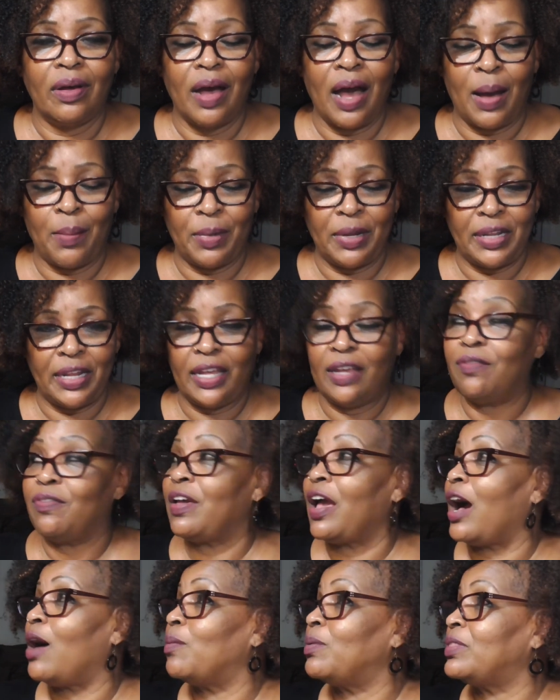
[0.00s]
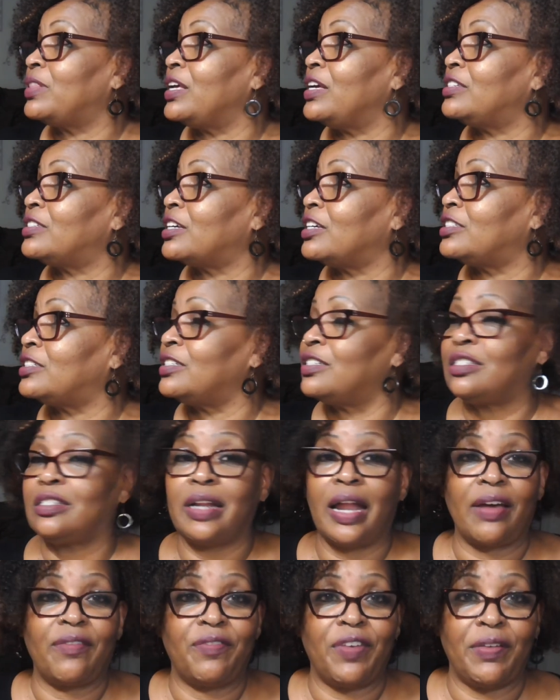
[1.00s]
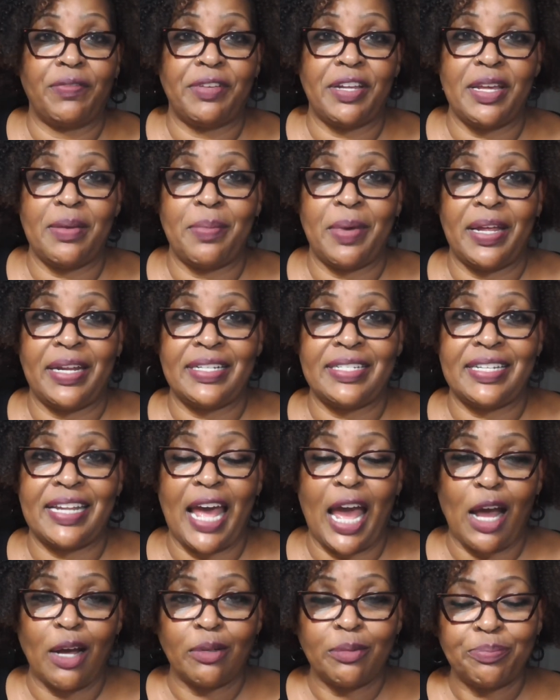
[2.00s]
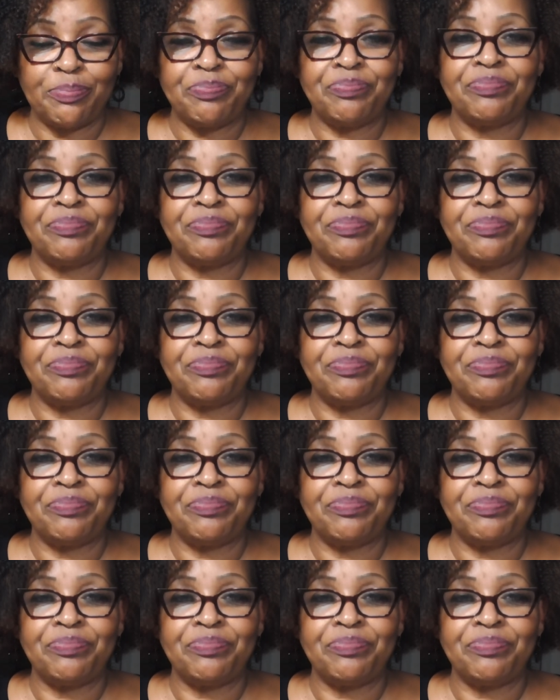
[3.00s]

I'm going to leave y'all with this, because it's like 15 minutes now.